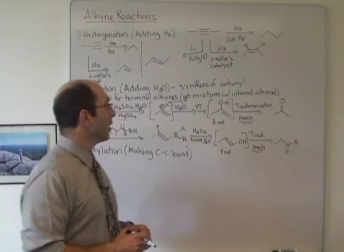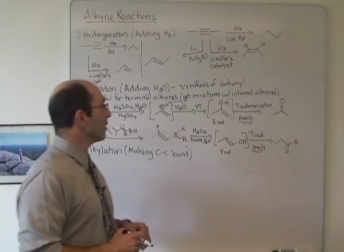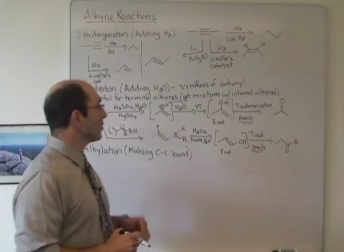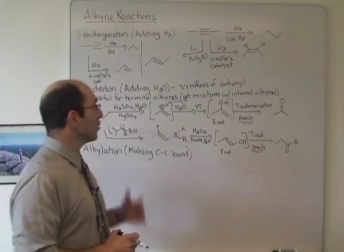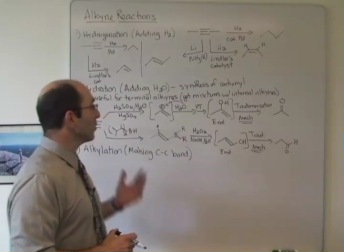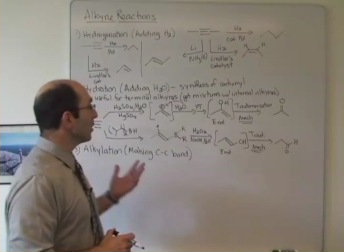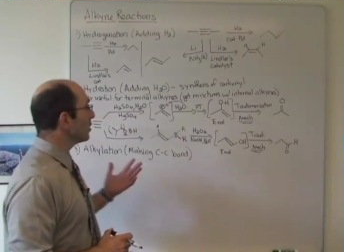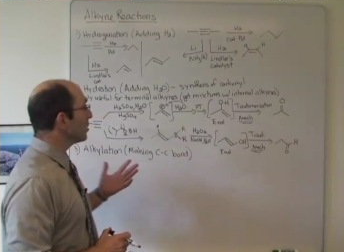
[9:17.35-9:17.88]

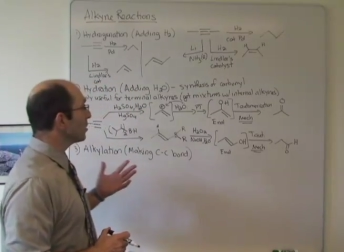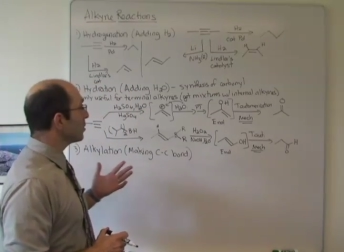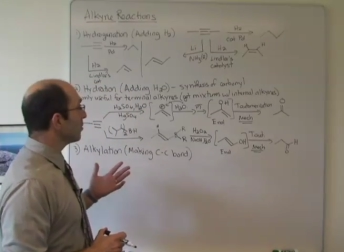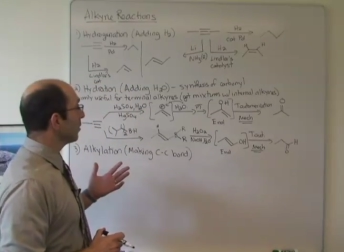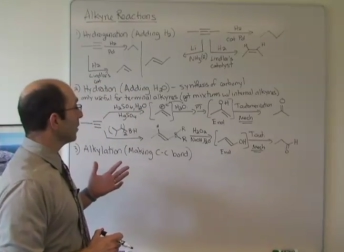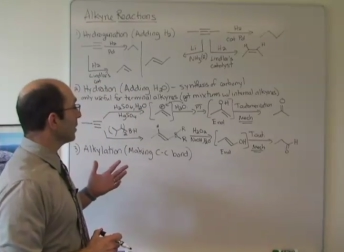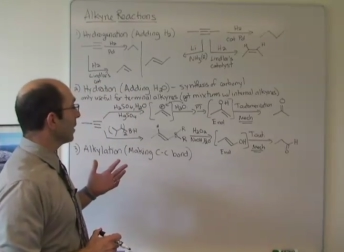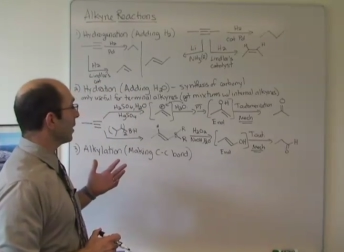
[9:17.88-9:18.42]
So this is a
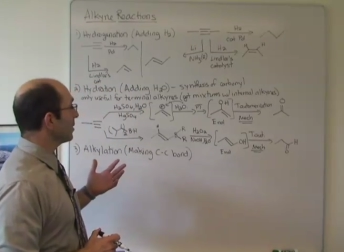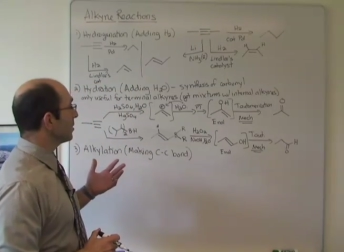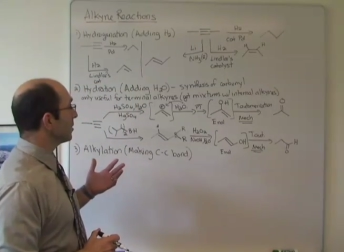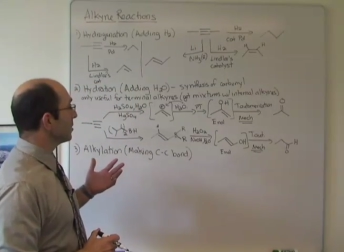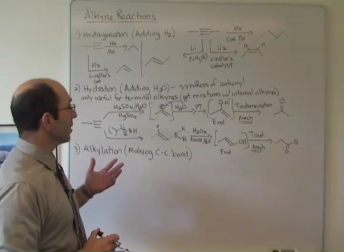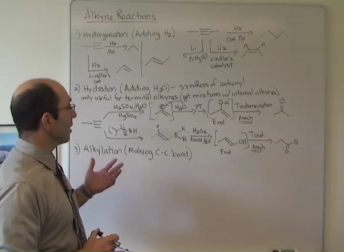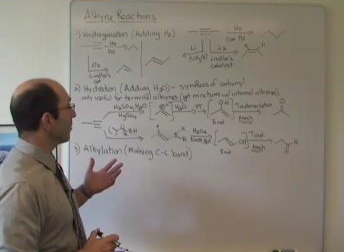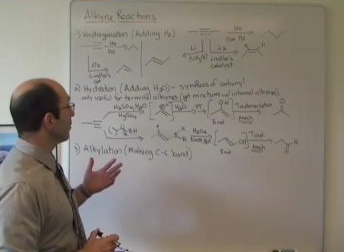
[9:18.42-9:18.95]
really nice
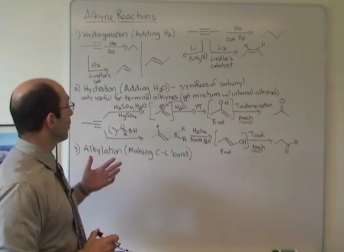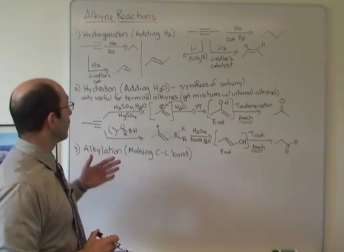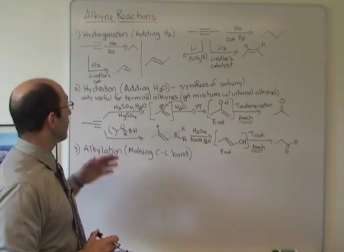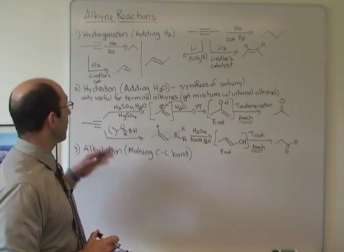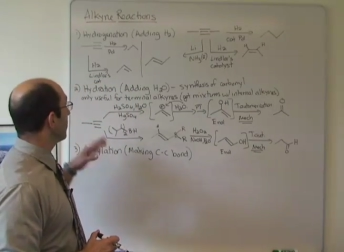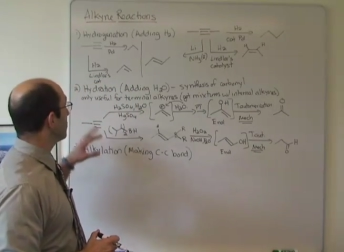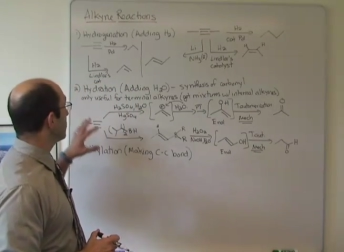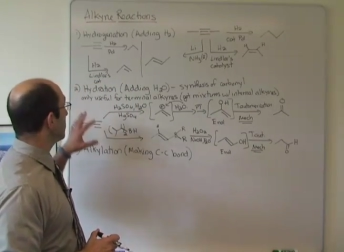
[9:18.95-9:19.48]
example of
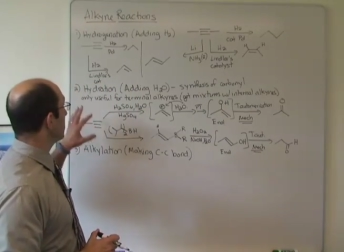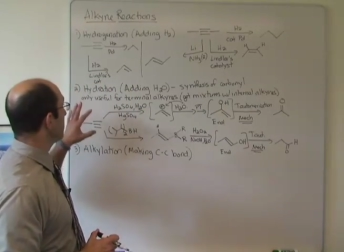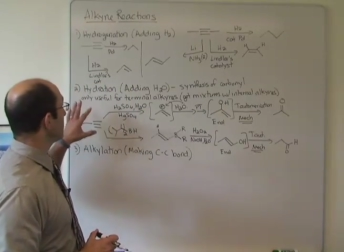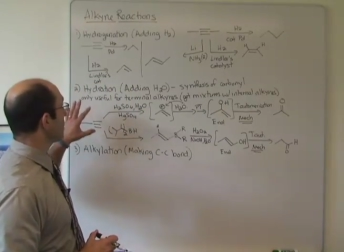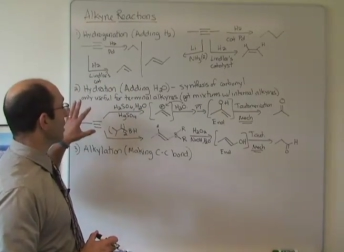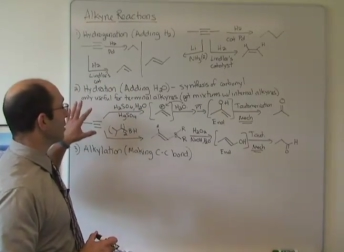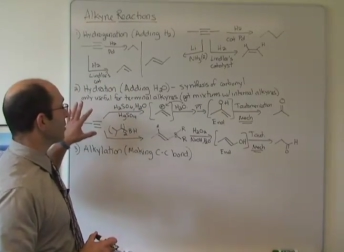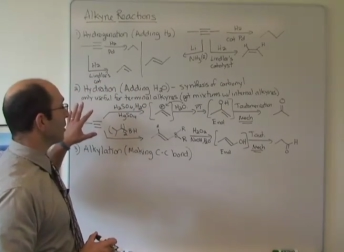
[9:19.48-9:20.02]
how doing these
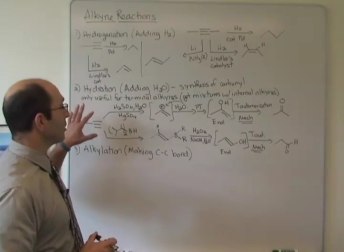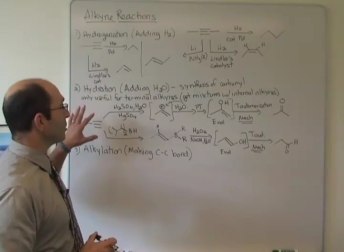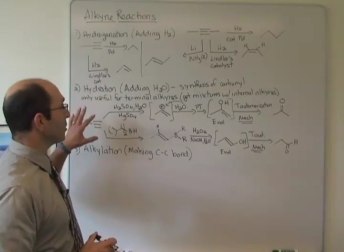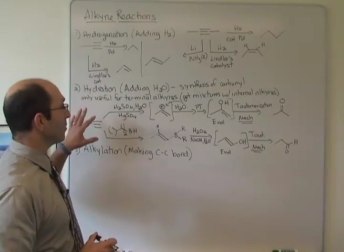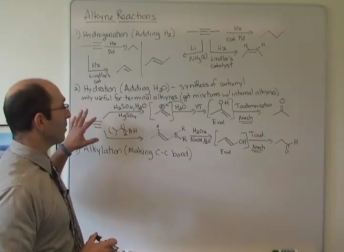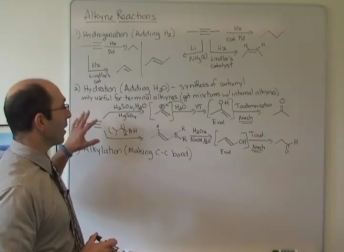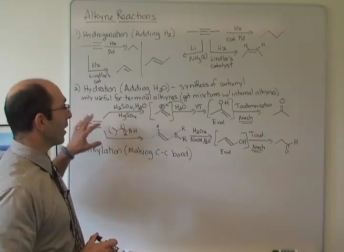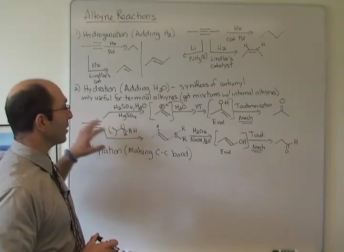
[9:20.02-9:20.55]
hydration
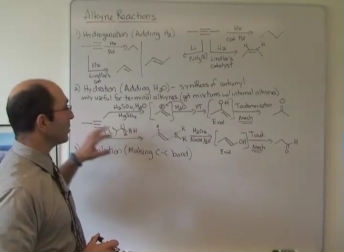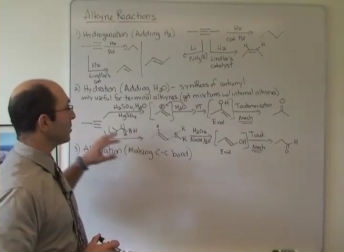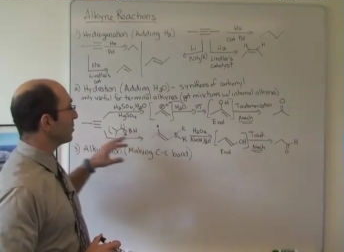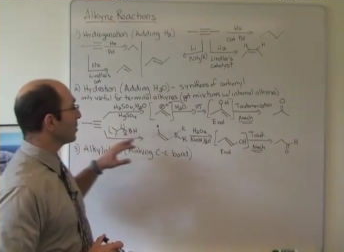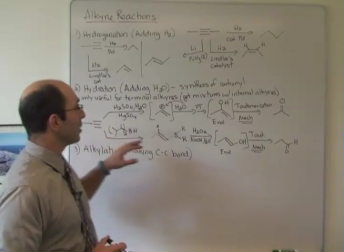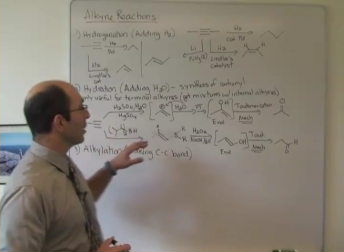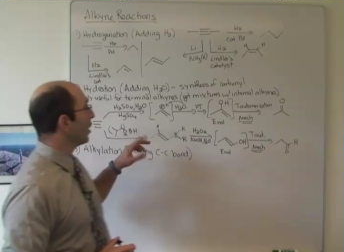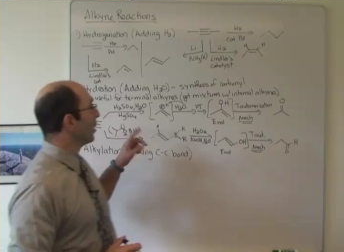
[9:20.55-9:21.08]
reactions,
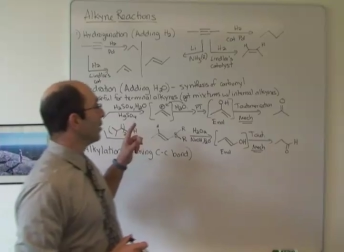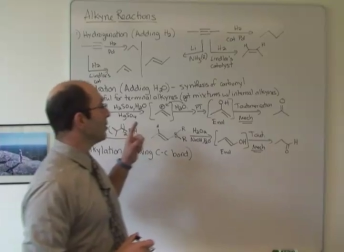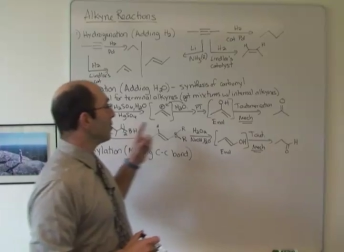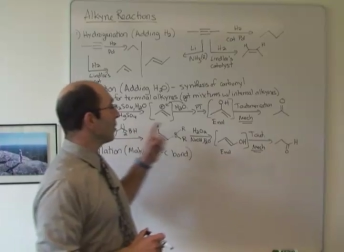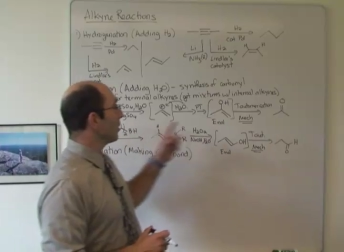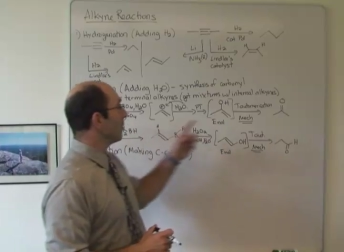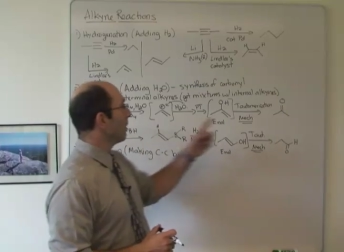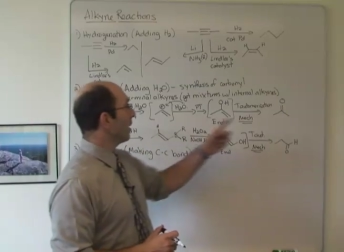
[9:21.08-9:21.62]
you
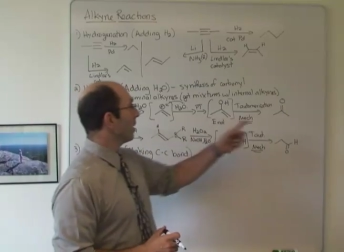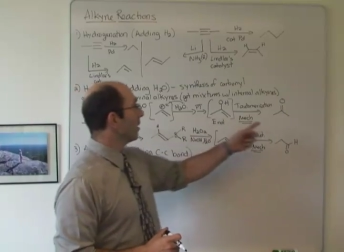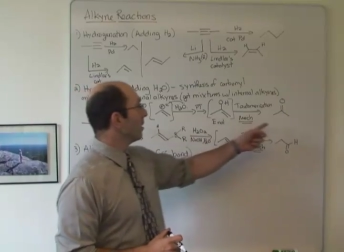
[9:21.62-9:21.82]
can make